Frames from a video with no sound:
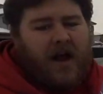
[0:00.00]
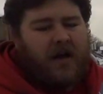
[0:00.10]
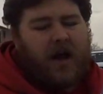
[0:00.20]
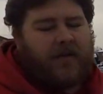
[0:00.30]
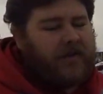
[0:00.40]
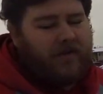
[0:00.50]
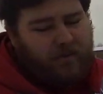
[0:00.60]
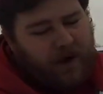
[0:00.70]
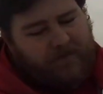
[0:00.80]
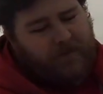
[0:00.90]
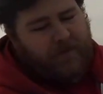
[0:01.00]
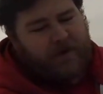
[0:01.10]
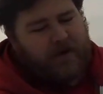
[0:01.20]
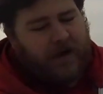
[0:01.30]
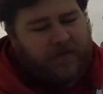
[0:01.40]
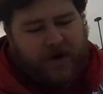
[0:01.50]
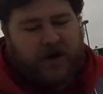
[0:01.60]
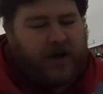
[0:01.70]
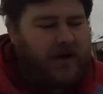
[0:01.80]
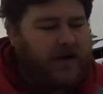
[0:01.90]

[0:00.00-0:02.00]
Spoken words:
A lot of them come from different